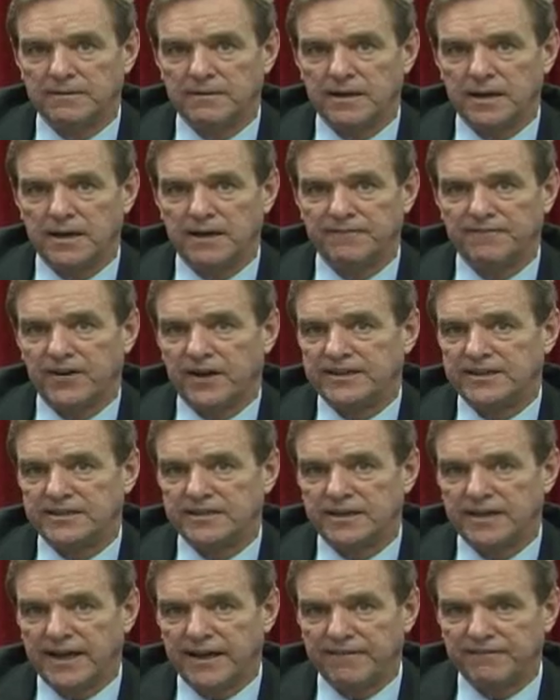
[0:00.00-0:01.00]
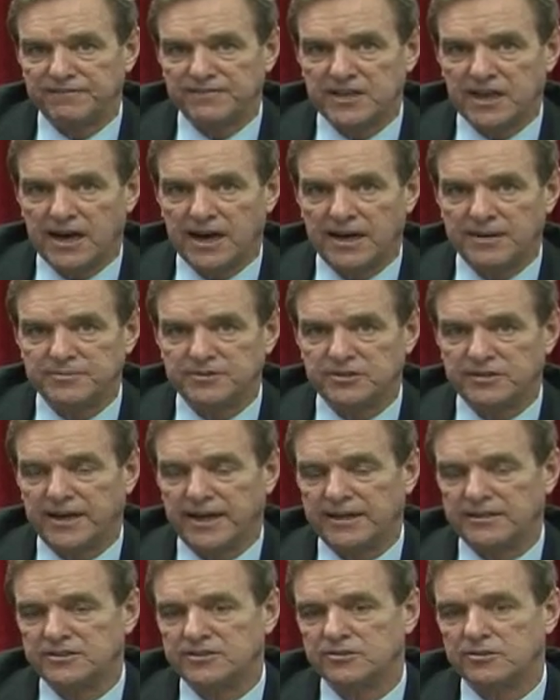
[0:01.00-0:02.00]
If I didn't have time to
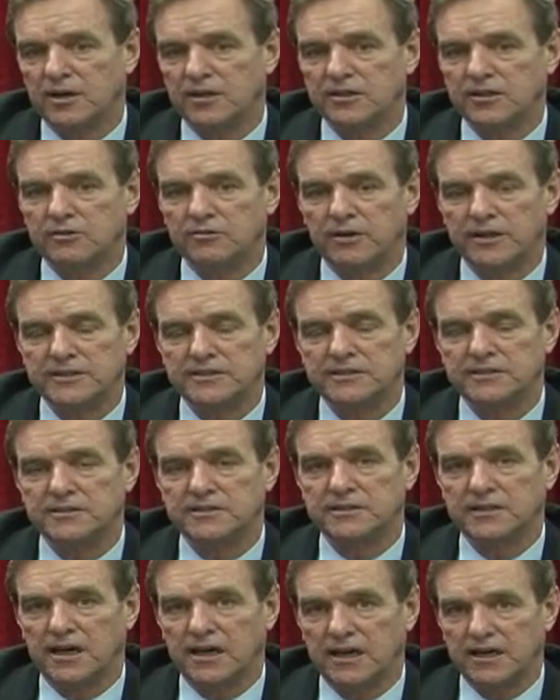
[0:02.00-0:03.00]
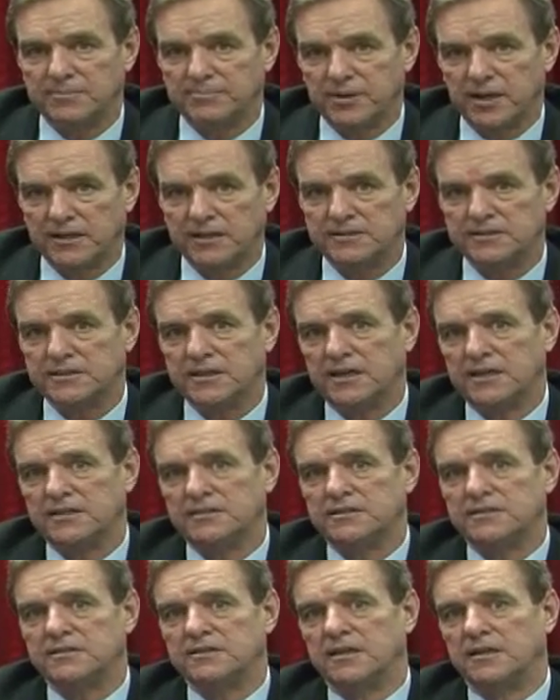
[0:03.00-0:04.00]
answer all the questions, I
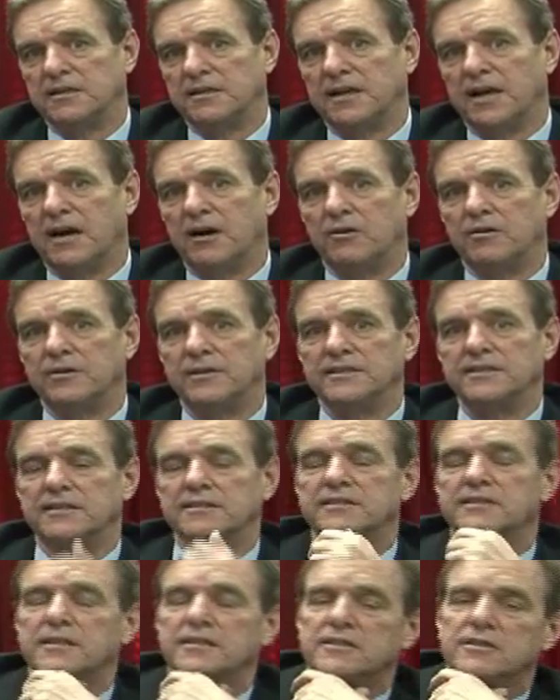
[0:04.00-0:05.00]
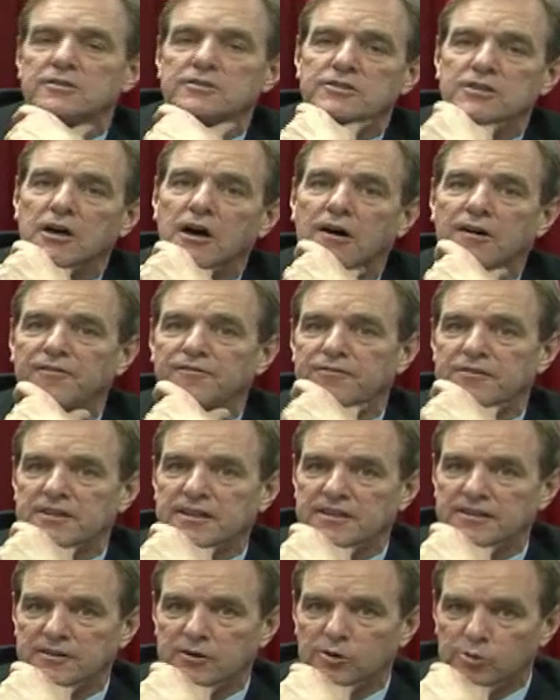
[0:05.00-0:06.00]
apologize. An hour, as I said, goes
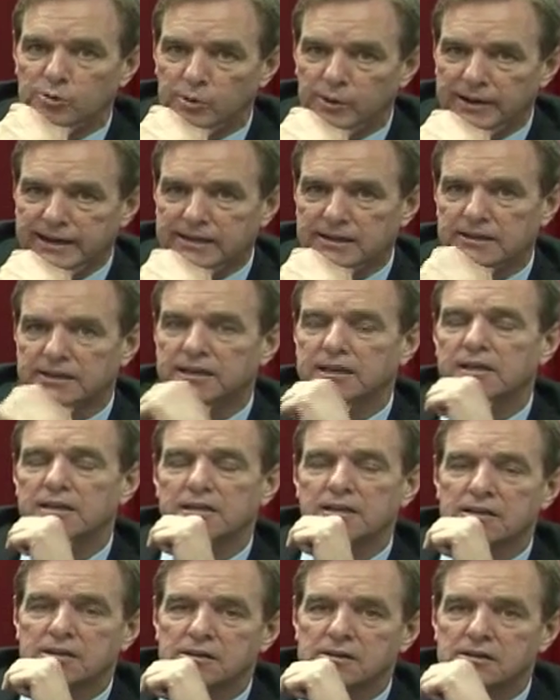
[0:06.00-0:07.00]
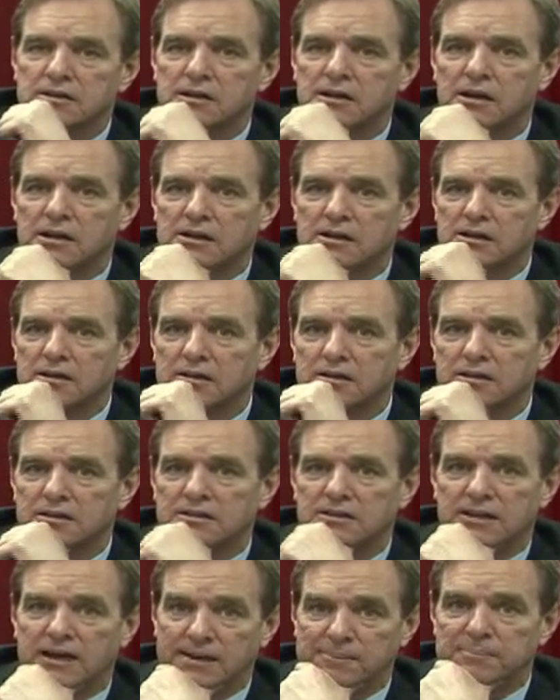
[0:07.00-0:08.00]
awfully quickly.
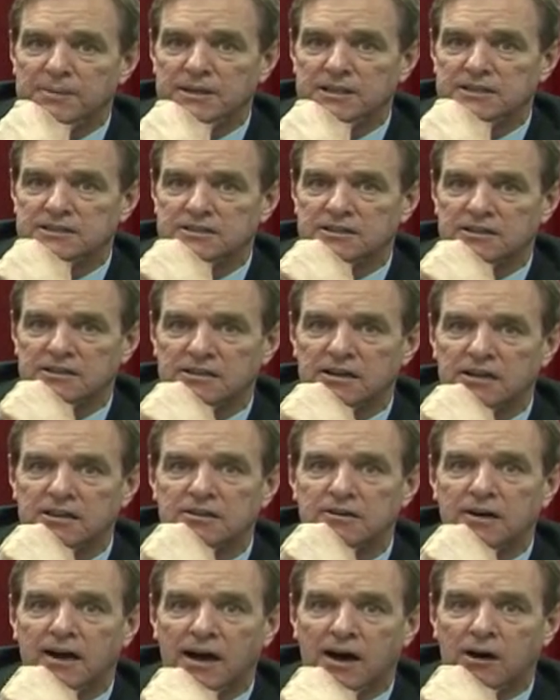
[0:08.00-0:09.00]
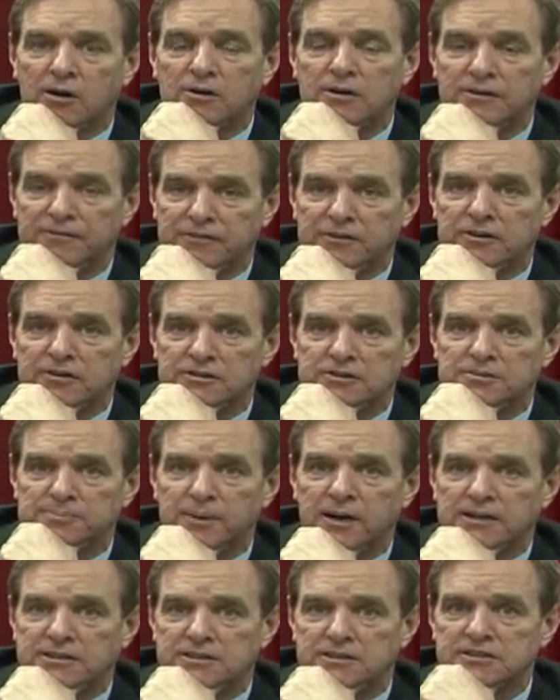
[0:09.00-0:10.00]
That means in another hour, if it goes
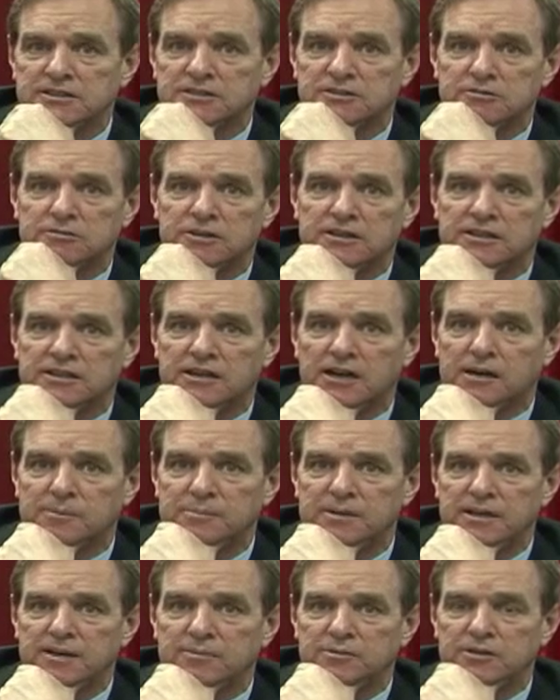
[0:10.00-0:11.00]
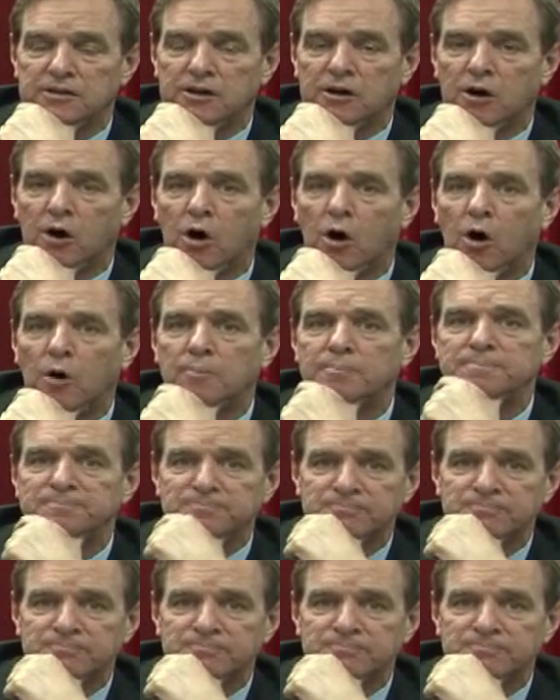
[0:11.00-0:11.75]
by just as quickly, I'll be able to go home